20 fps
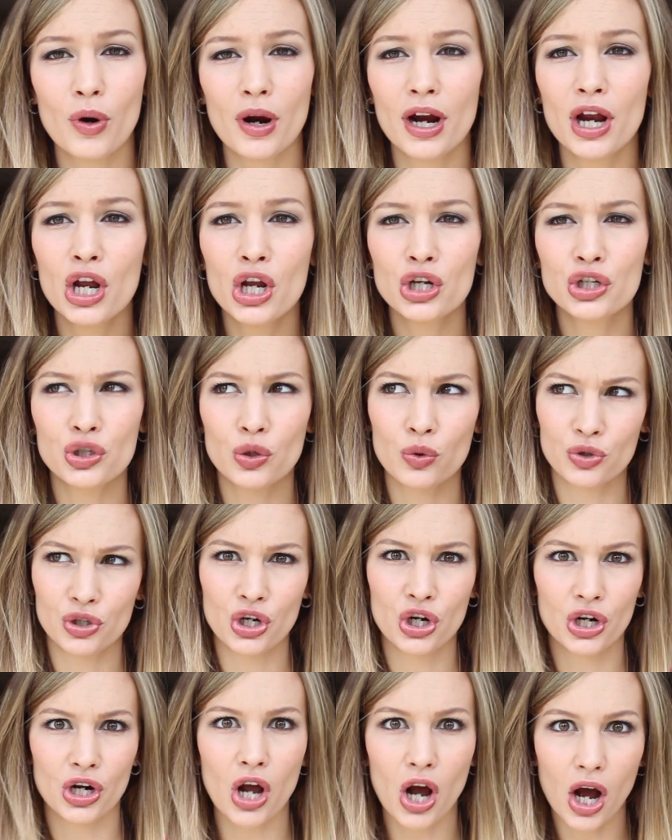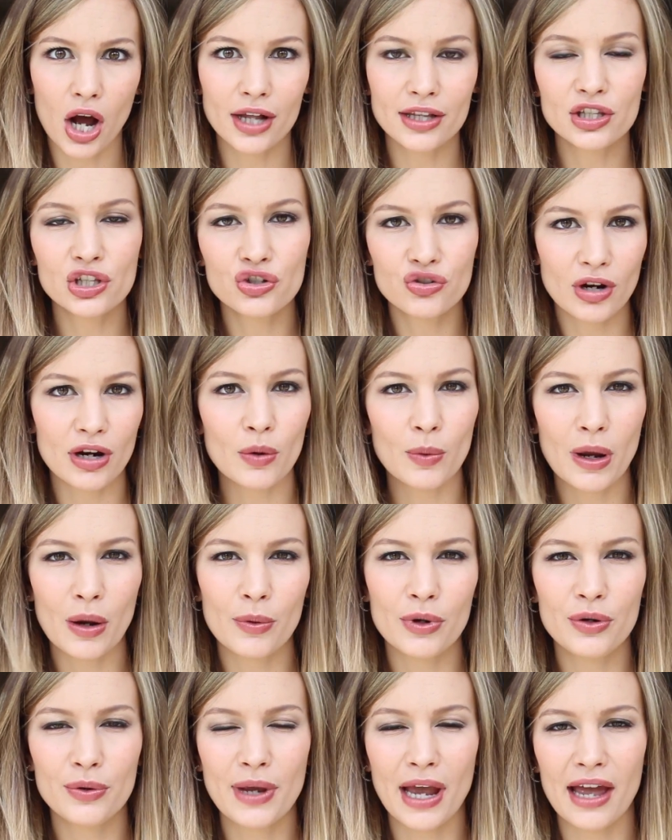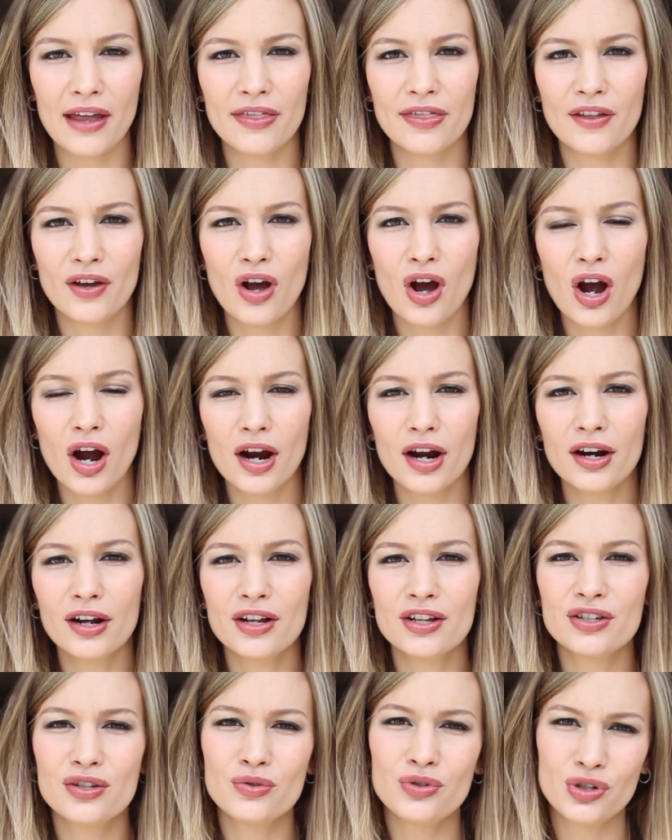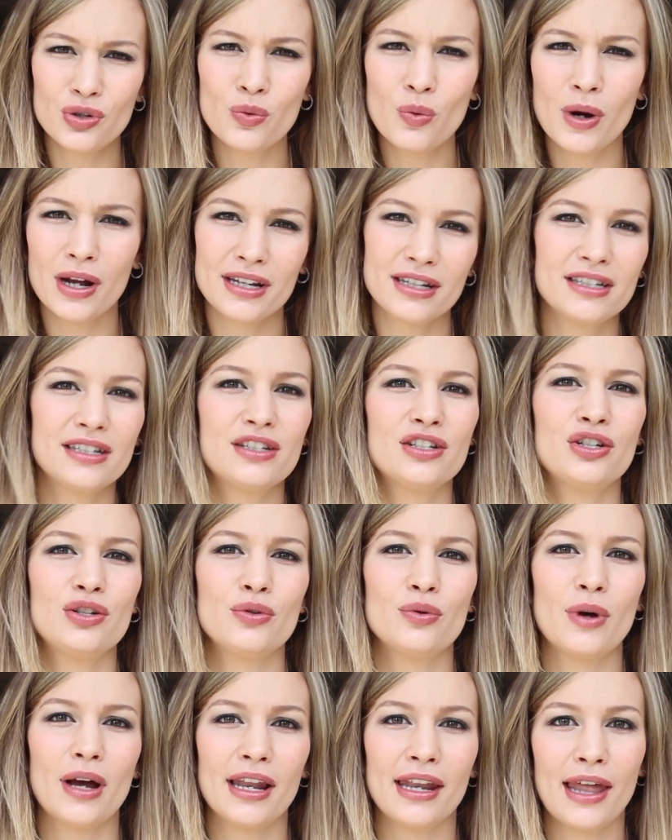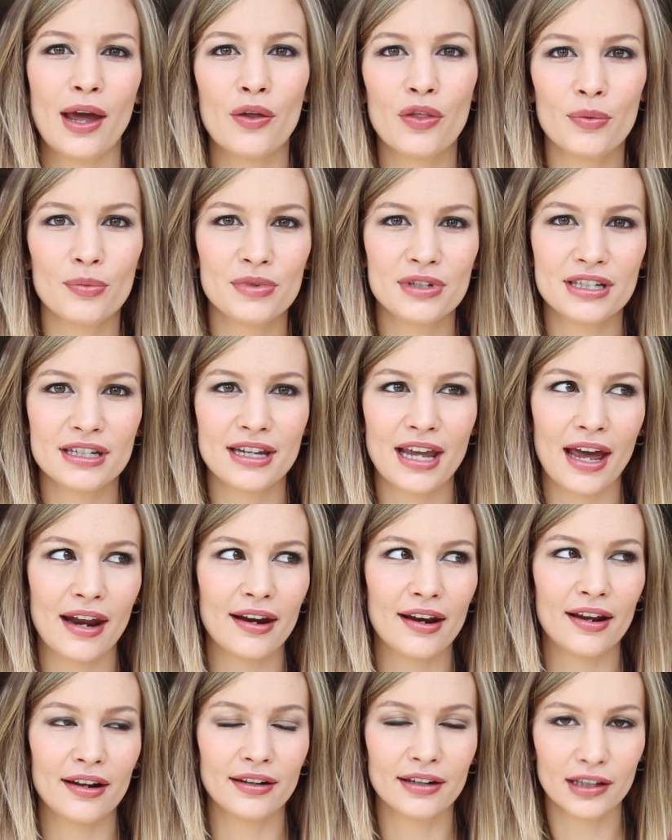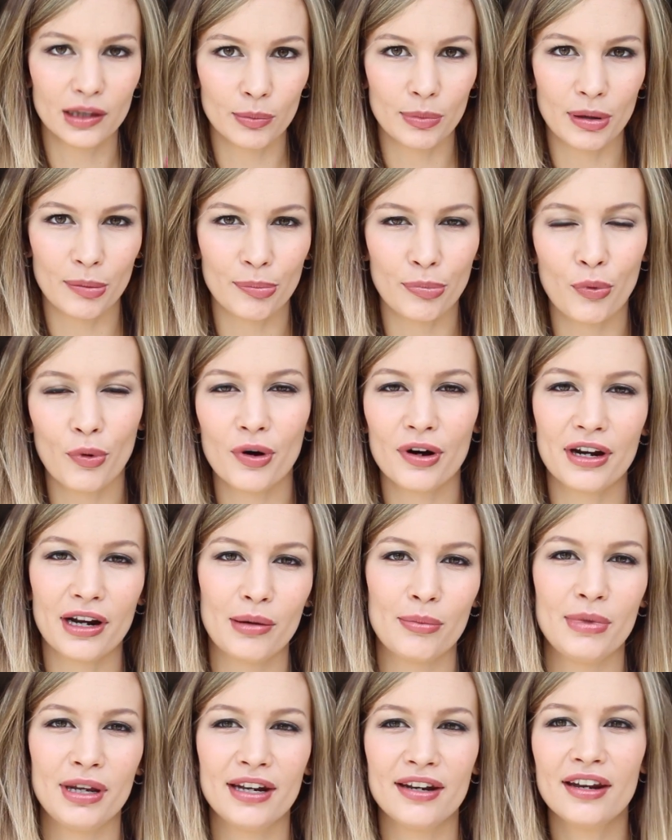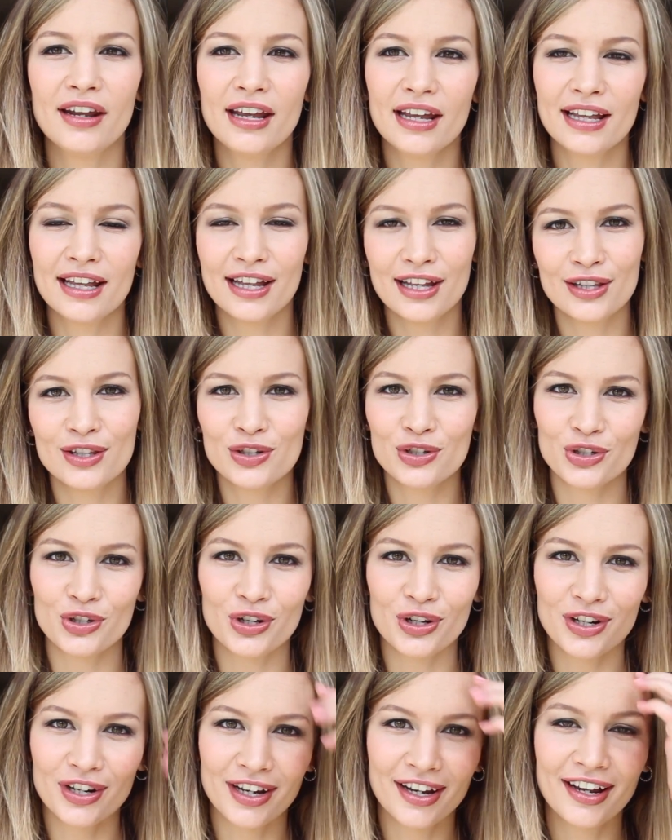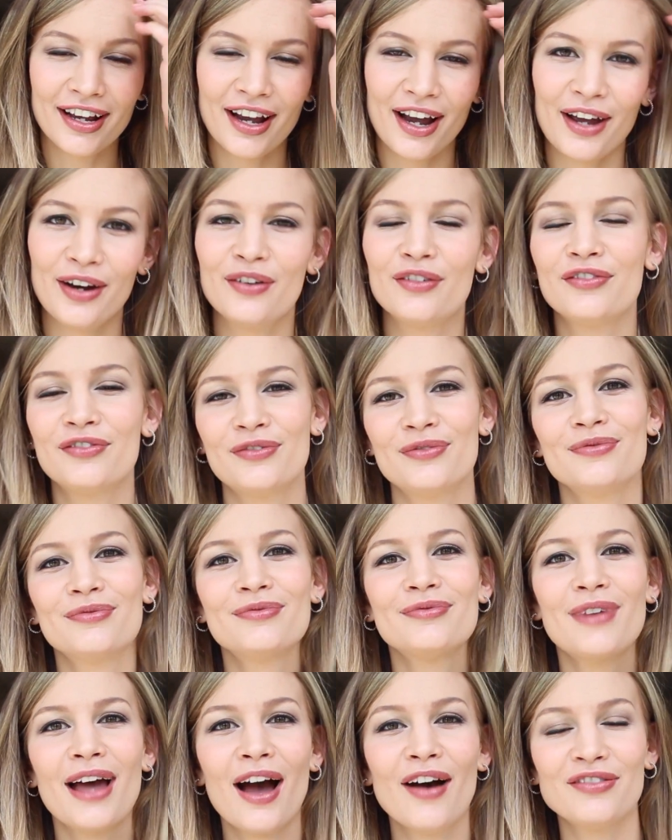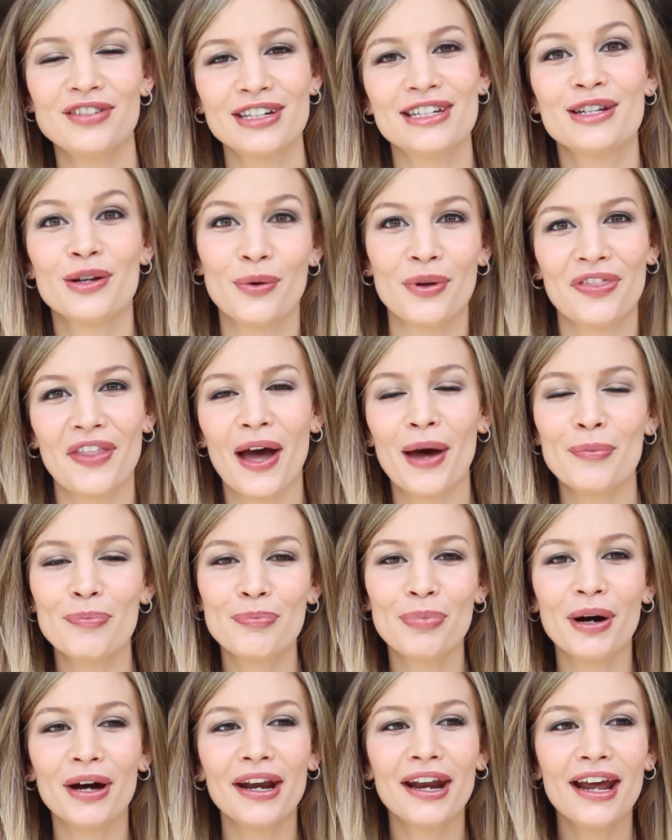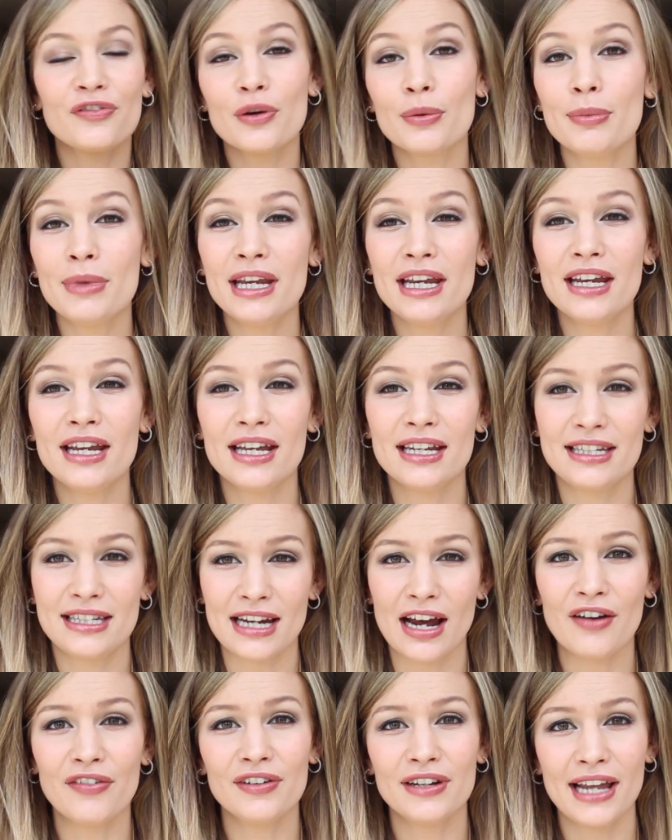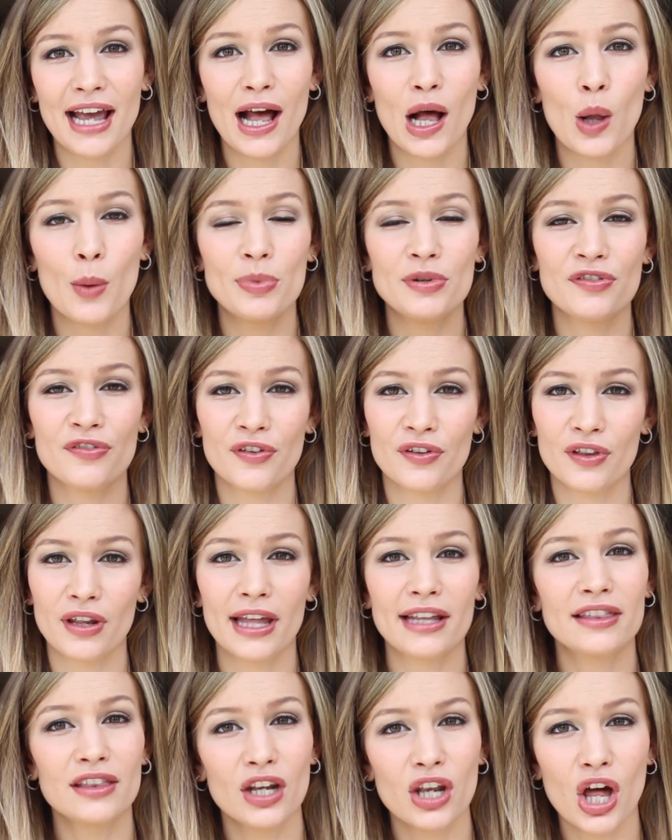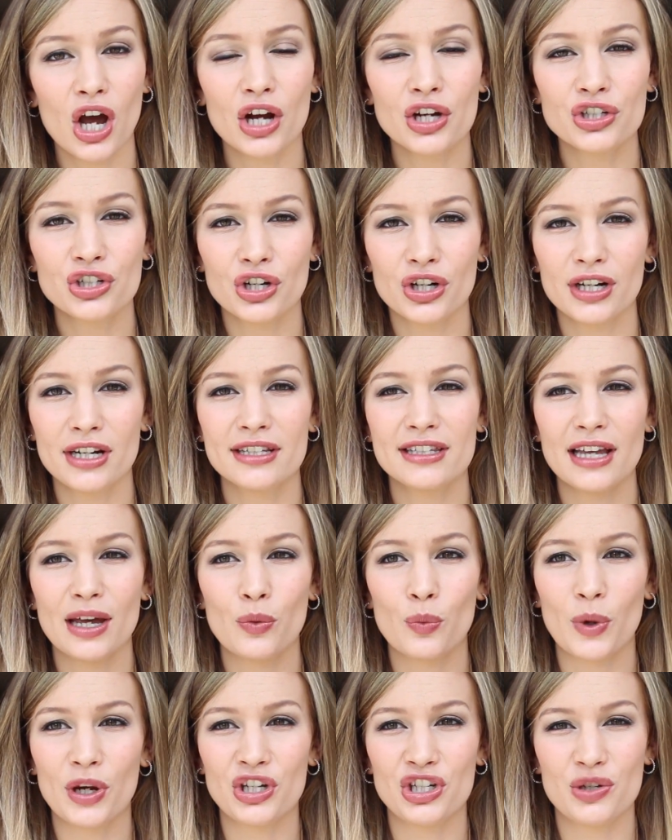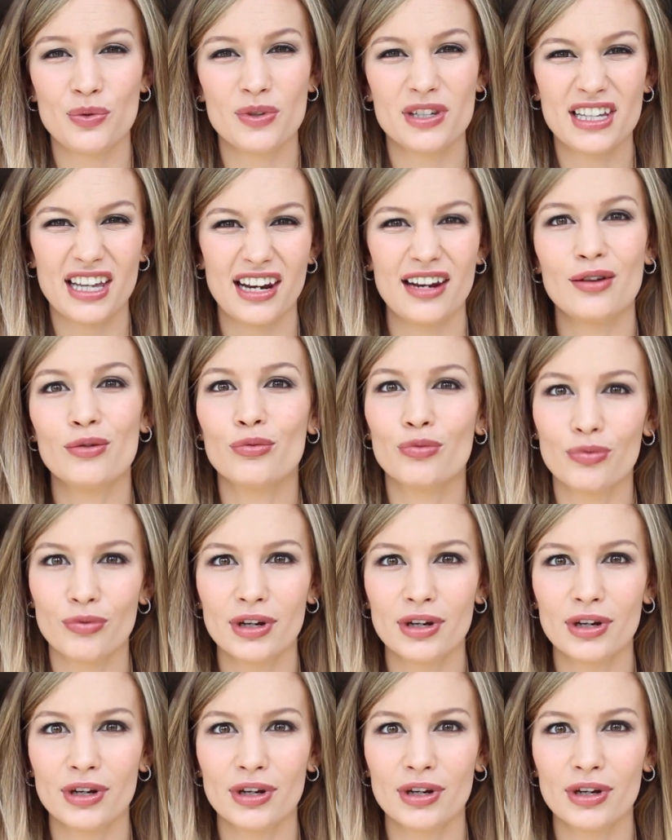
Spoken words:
or don't turn it on straight away when you get in the car, because you do want to allow them to get a little bit bored. I mean, kids should kind of have to deal with that. But for me, it definitely helped for like the long journeys and when she was getting